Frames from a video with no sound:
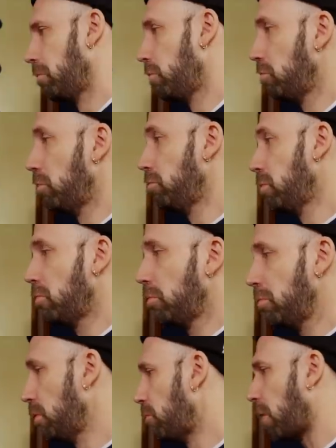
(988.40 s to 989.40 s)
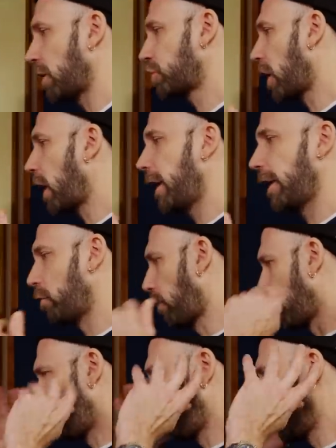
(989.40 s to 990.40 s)
Much higher
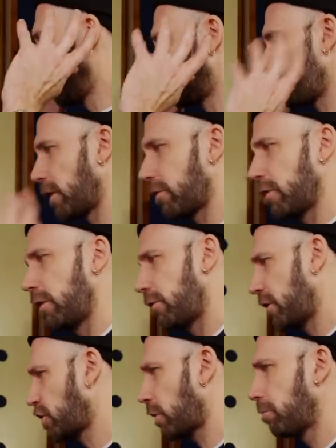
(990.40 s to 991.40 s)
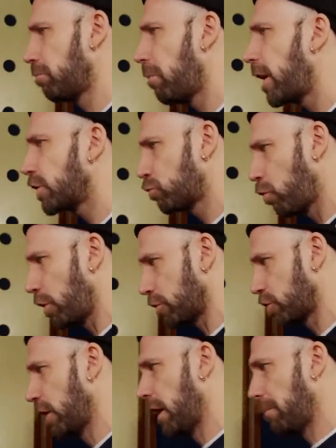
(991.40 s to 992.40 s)
with a weird resonance and just much
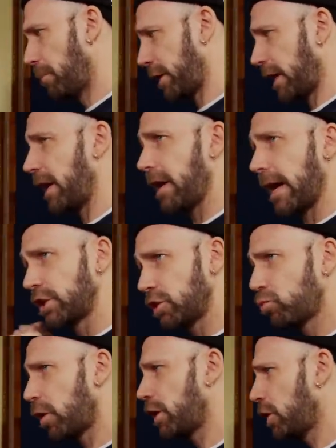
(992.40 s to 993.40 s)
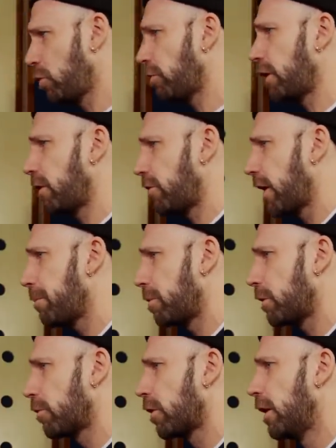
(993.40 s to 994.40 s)
worse. But again, I didn't want to use any
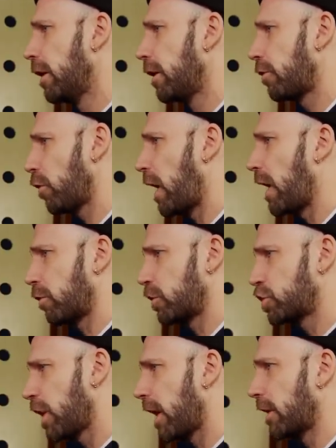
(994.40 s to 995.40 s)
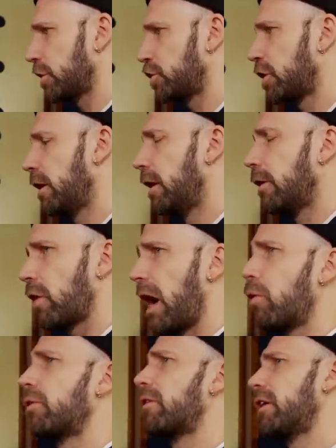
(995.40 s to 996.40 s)
samples, so I was challenged. So
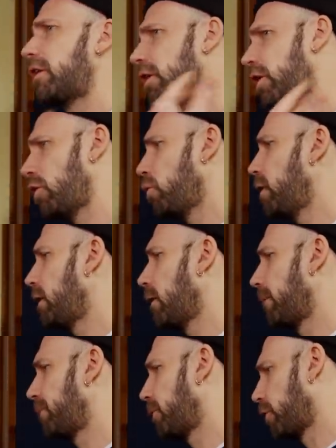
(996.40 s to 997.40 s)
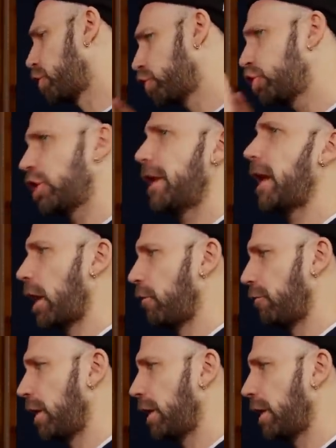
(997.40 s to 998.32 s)
I was EQing the shit out of